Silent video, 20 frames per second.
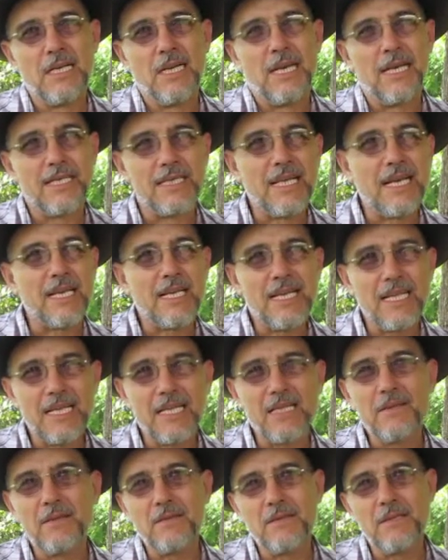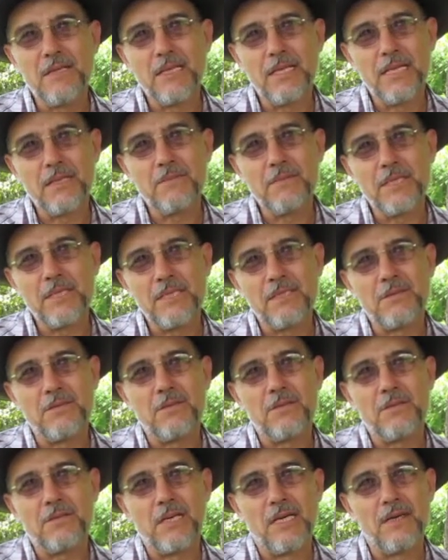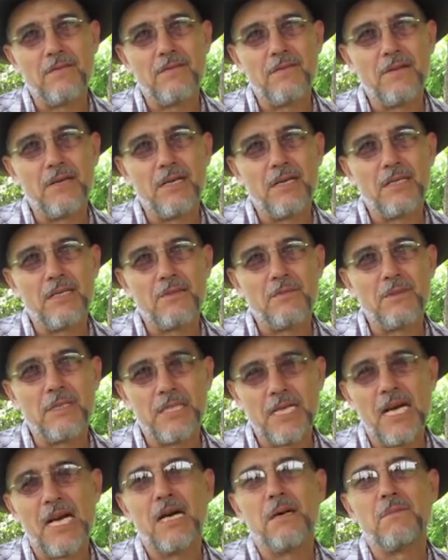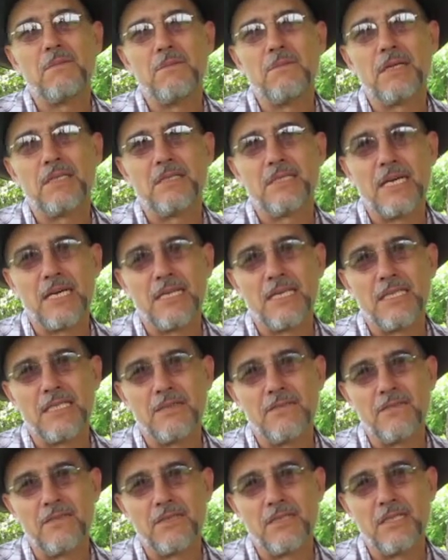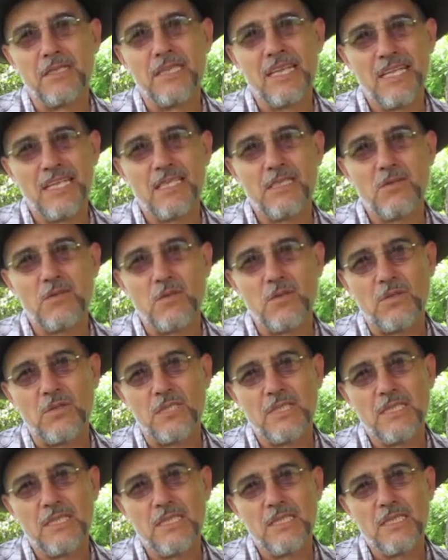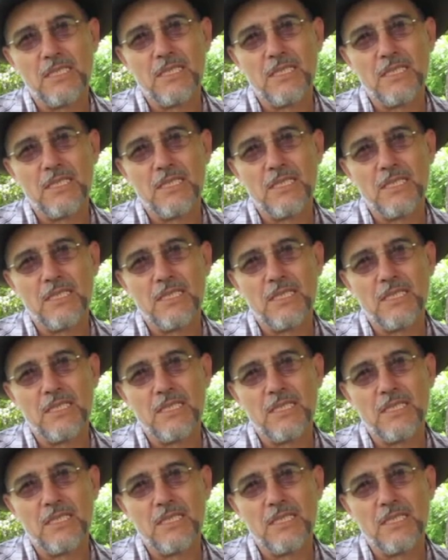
And that led, led me to have uh, to become a target for the death squads.